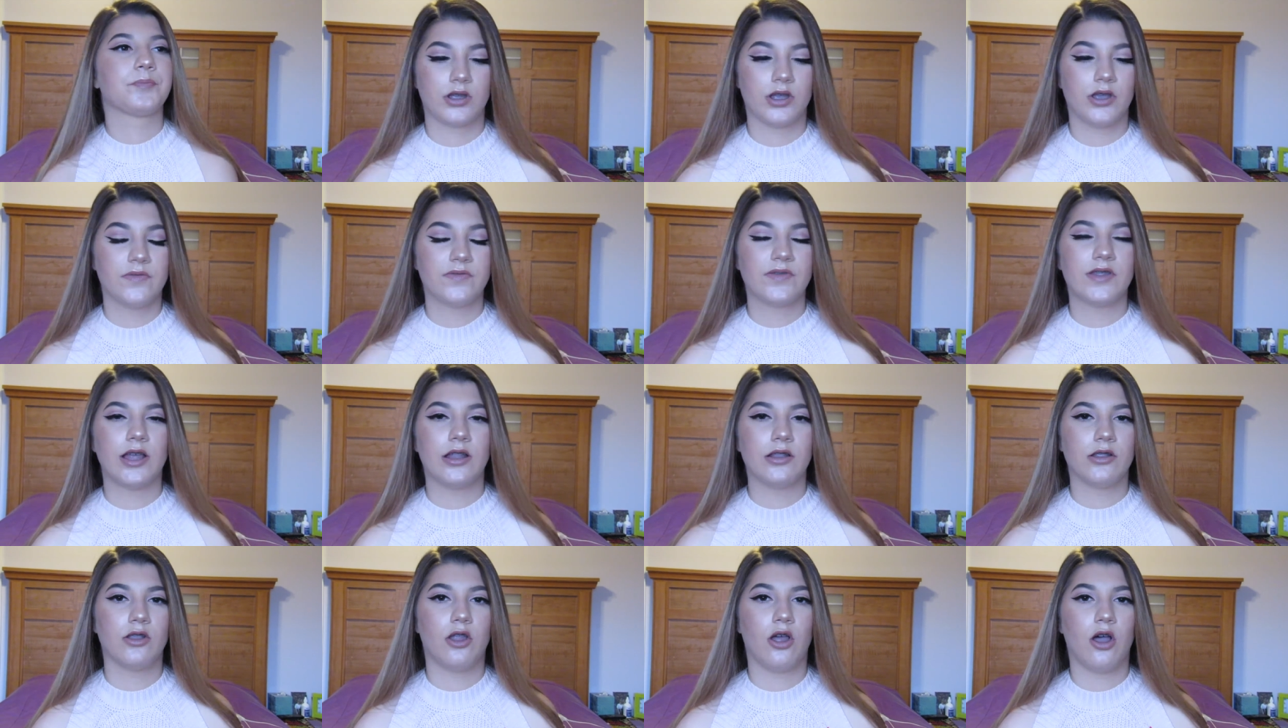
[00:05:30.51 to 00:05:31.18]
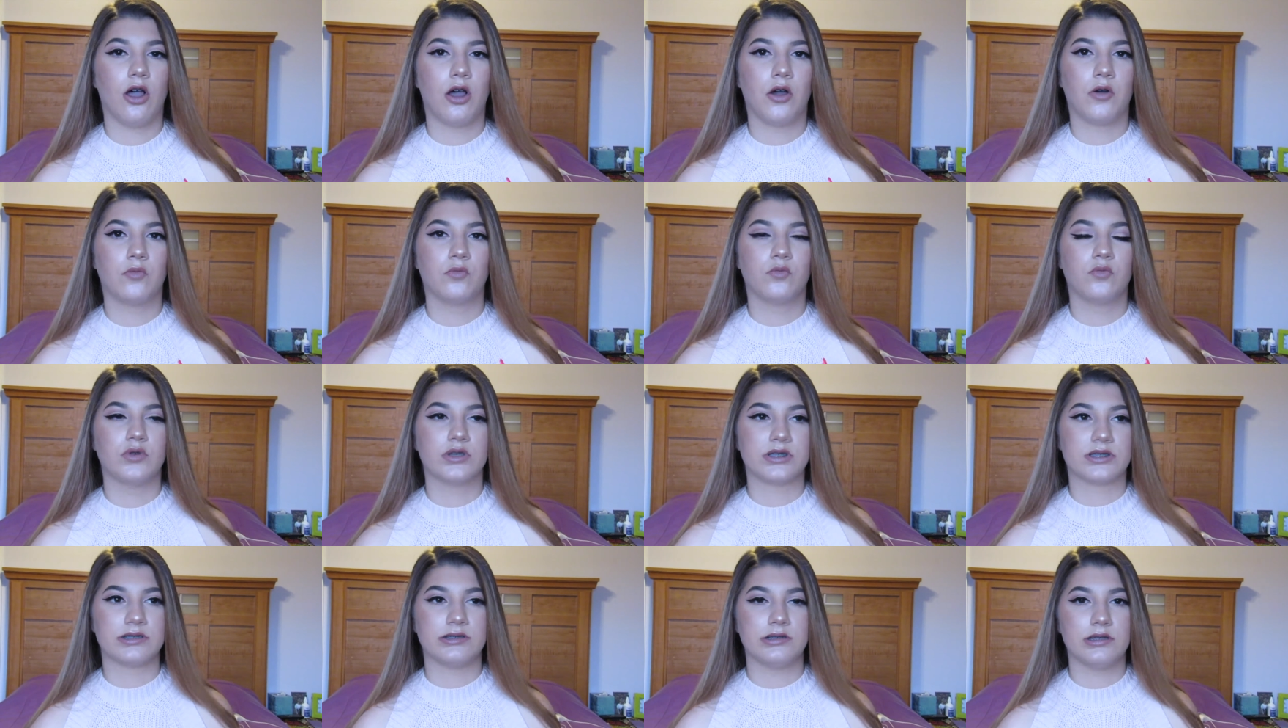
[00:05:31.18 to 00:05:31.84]
If that law
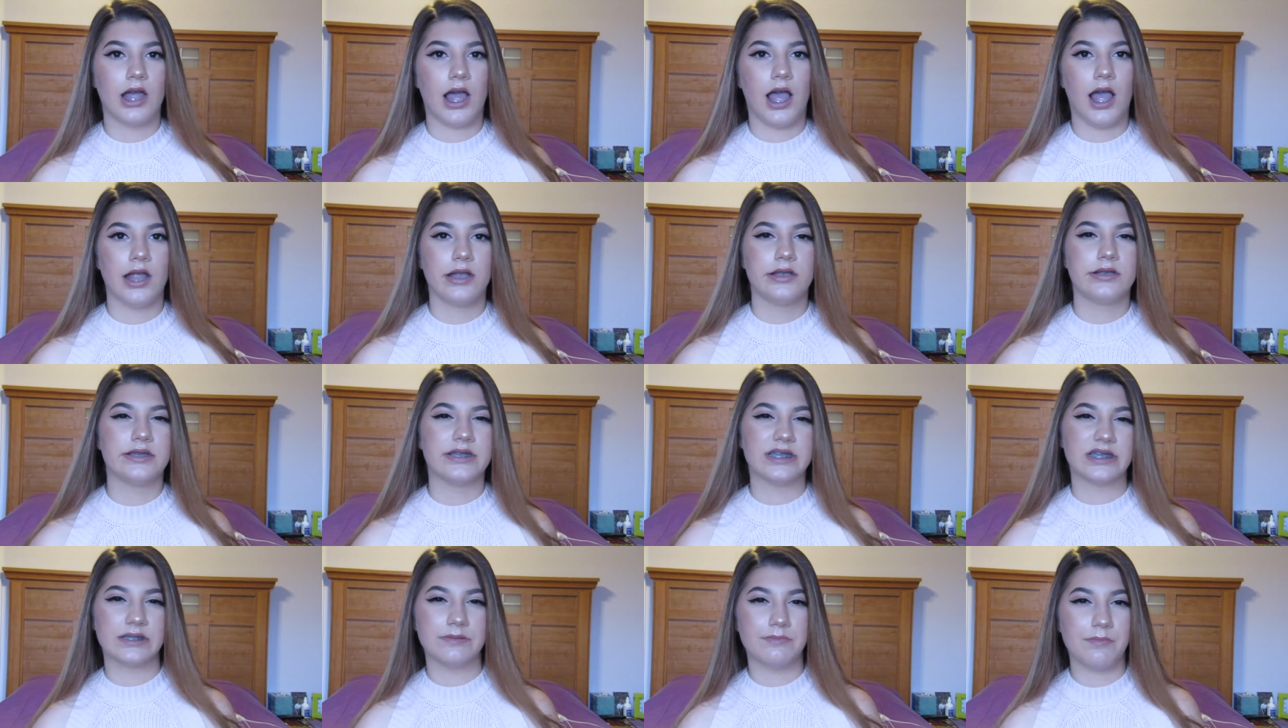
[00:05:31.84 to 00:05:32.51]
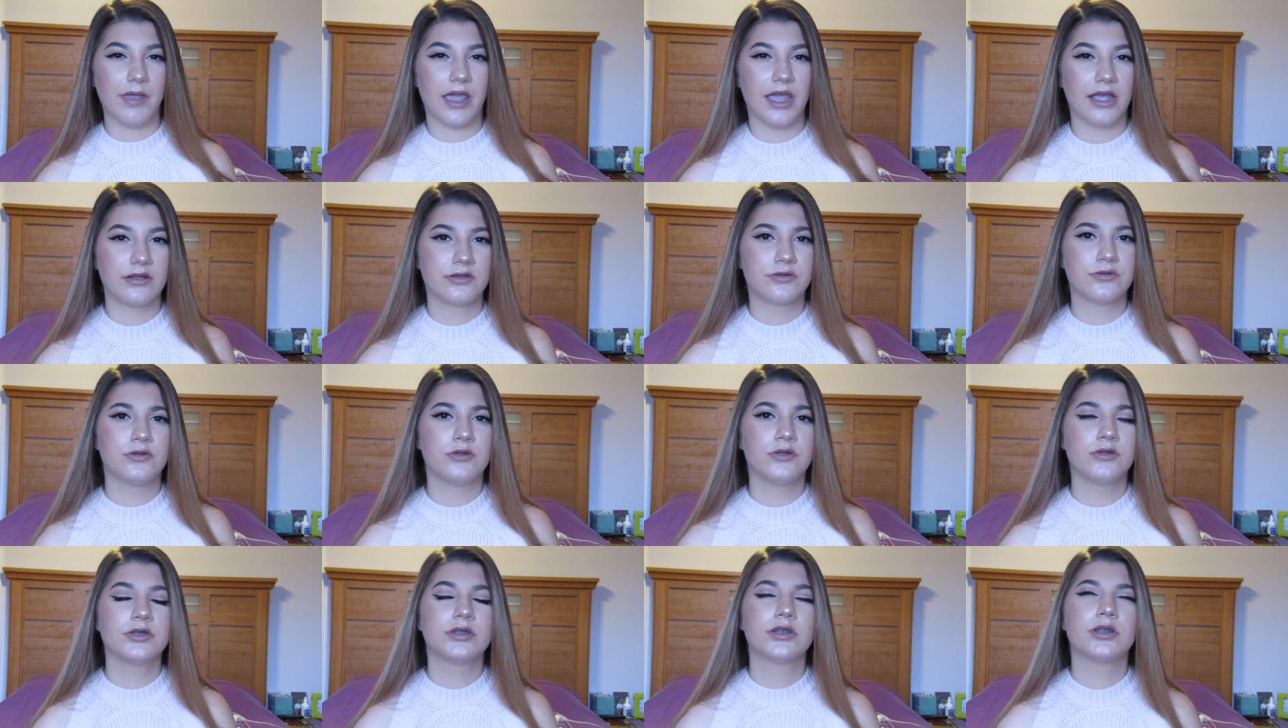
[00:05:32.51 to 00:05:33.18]
was not
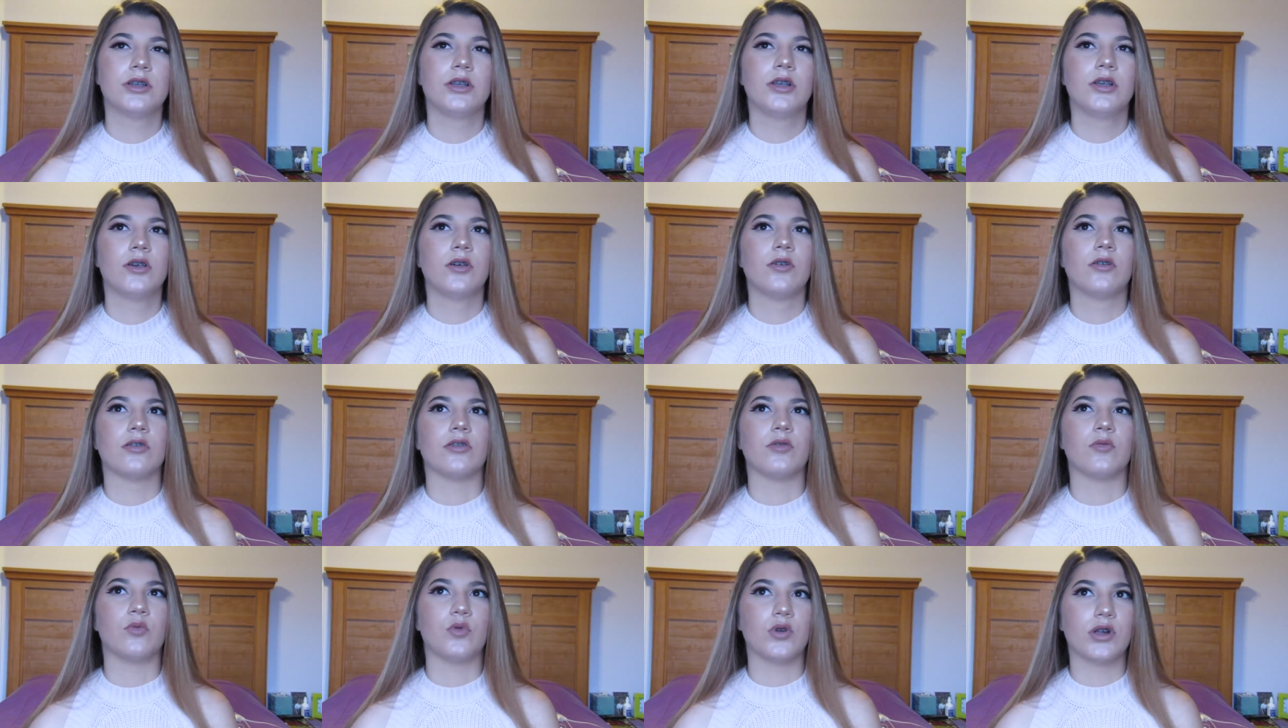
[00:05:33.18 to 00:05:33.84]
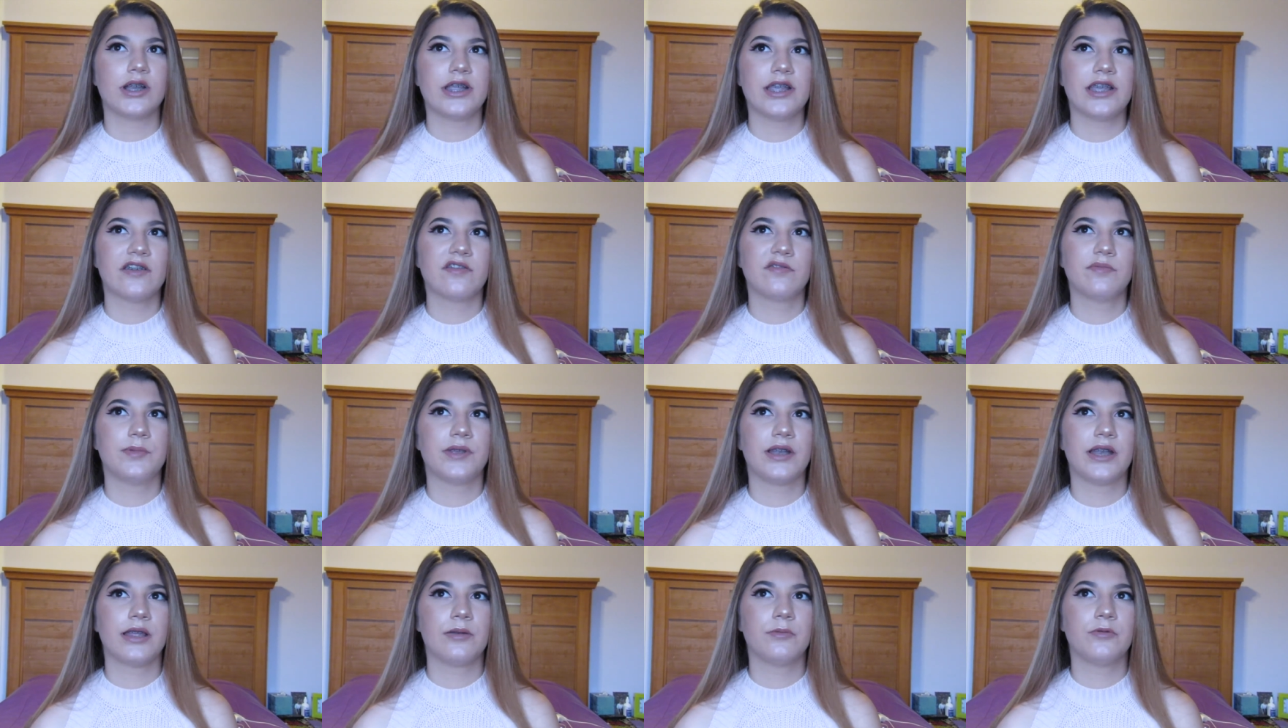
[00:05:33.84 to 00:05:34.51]
dismantled, would he have
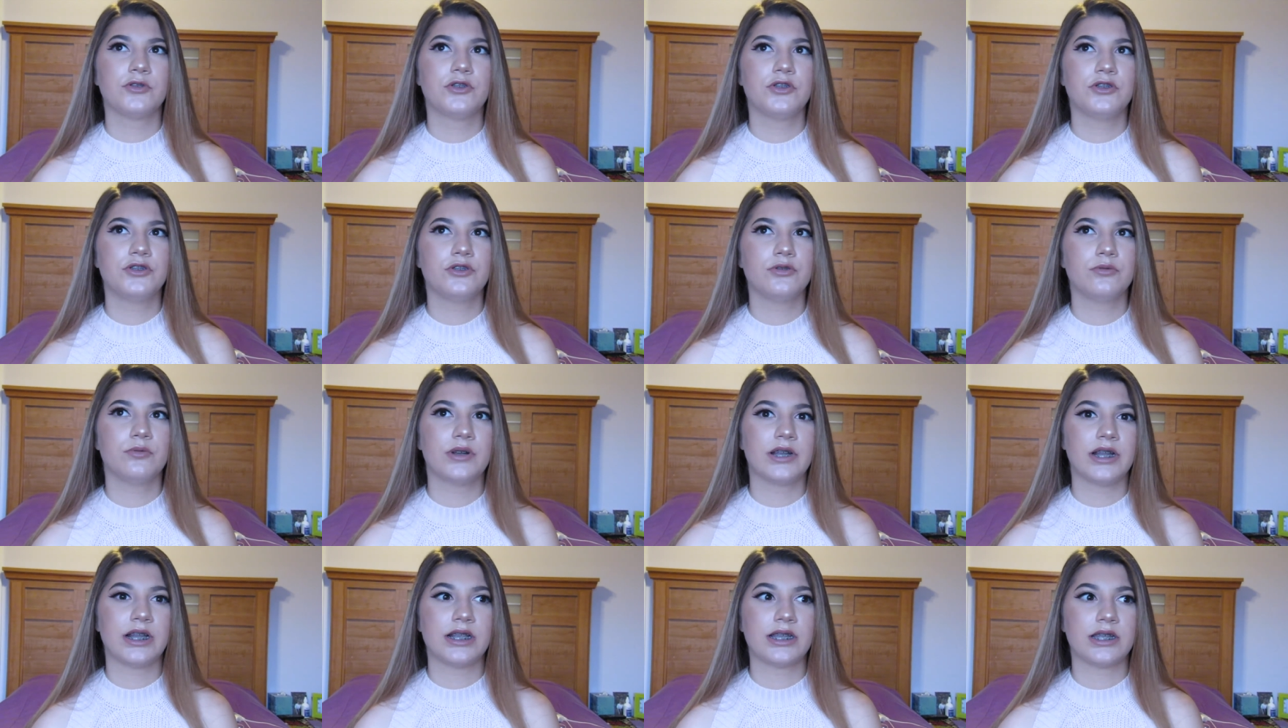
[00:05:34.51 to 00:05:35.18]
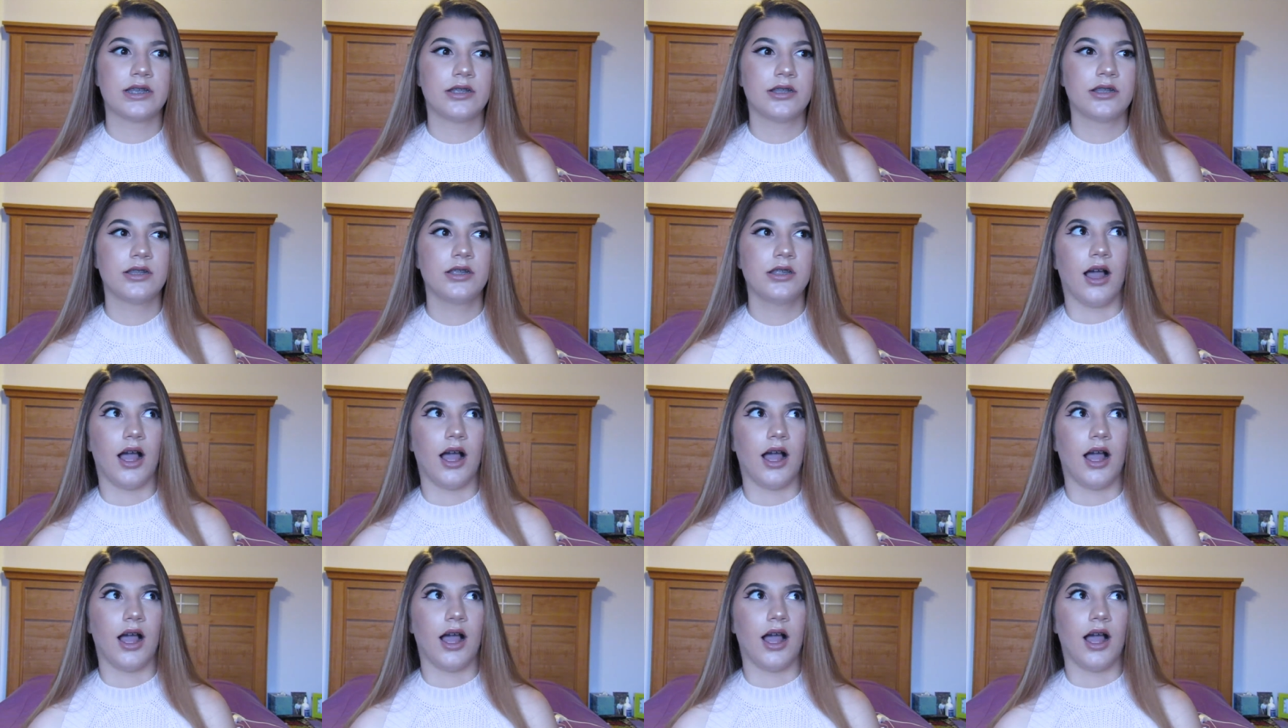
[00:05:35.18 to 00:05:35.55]
been able to do what he did?